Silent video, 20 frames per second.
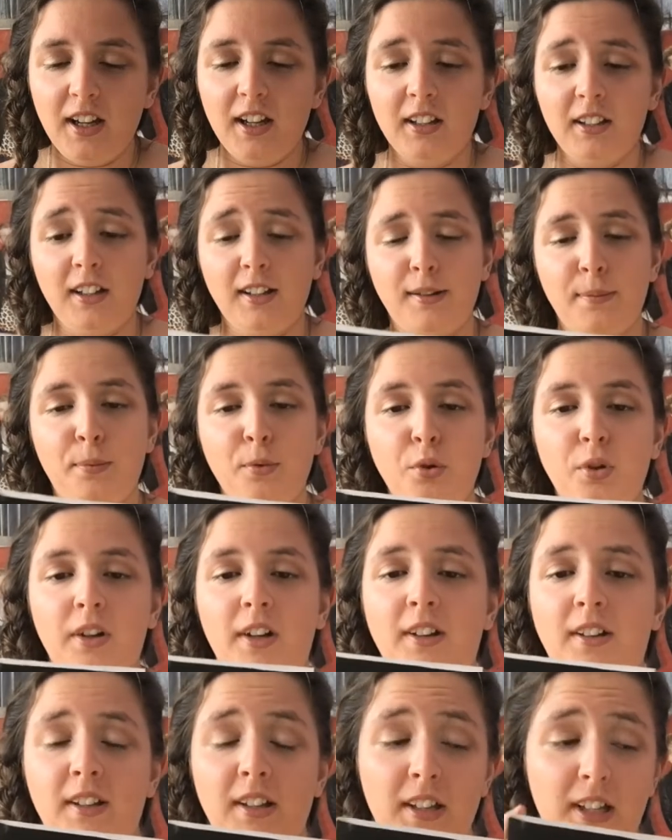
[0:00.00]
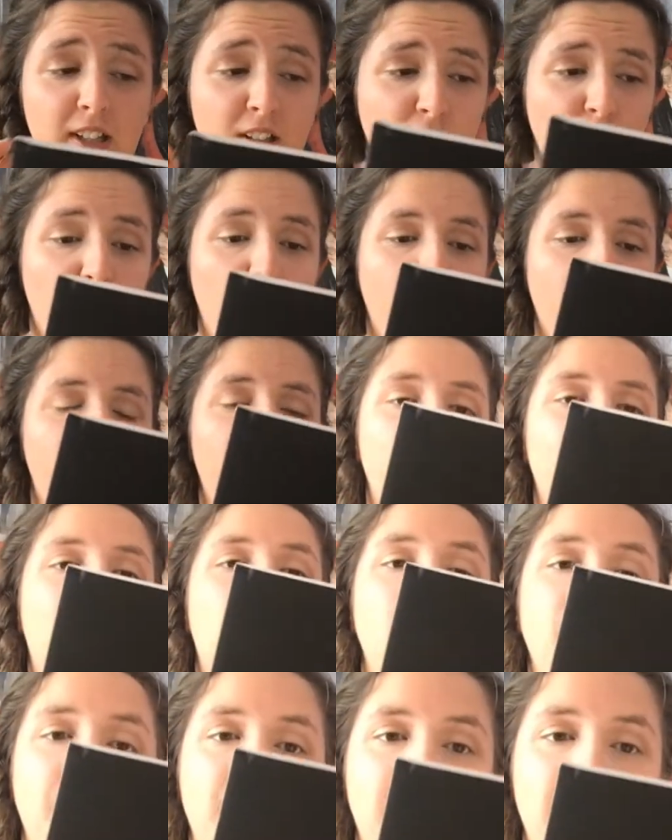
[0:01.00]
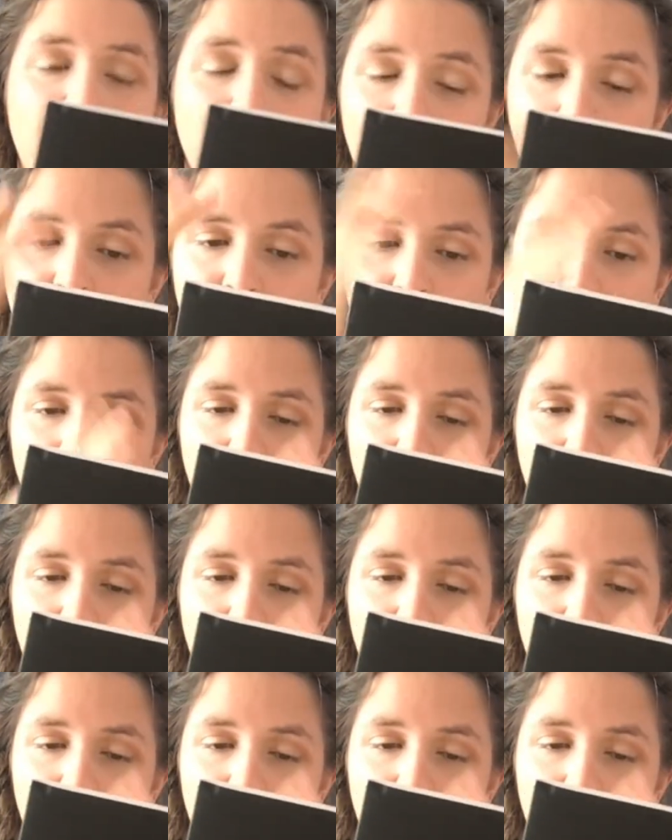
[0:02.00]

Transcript: In this book, it talks about his